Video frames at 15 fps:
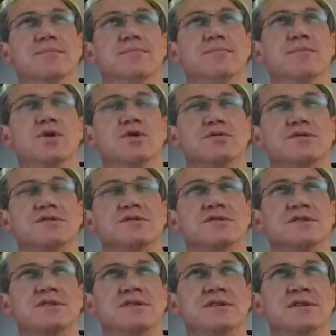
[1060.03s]

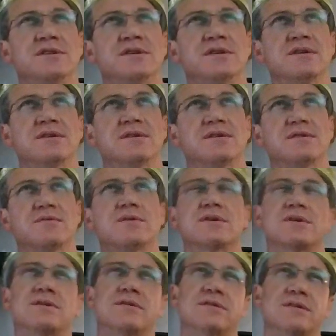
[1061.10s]
mostly,
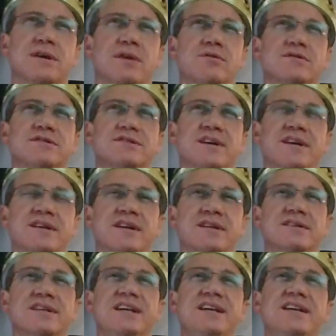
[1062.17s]
well, I would say that
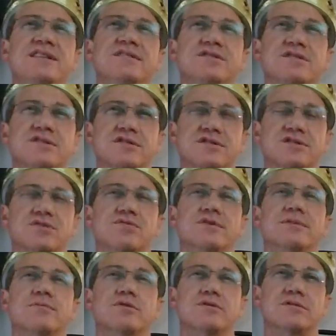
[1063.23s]
it leans to the
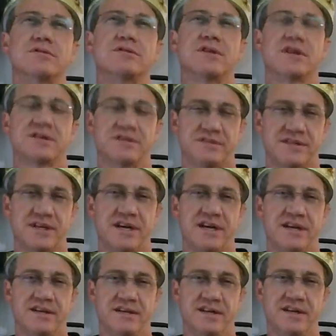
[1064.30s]
cerebral
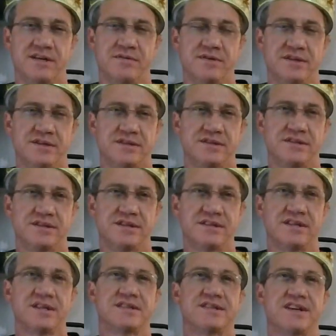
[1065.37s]
side, anyways. It
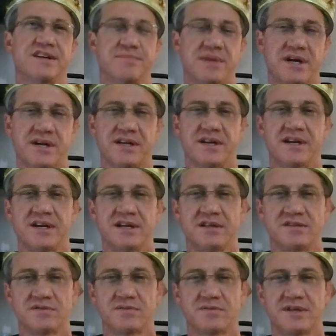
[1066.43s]
does have body high
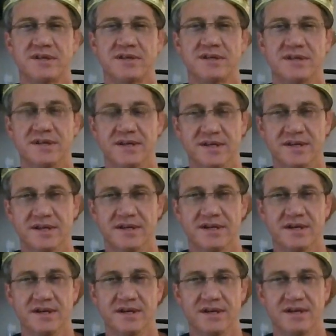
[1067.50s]
as well.
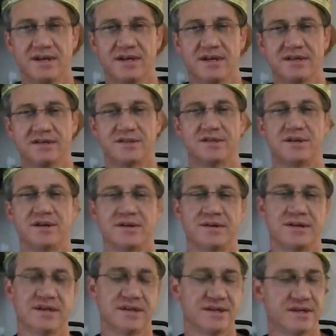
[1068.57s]
So,
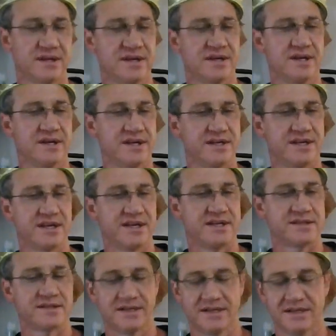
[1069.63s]

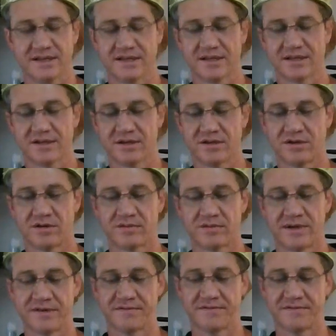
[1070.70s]
nice. Good all round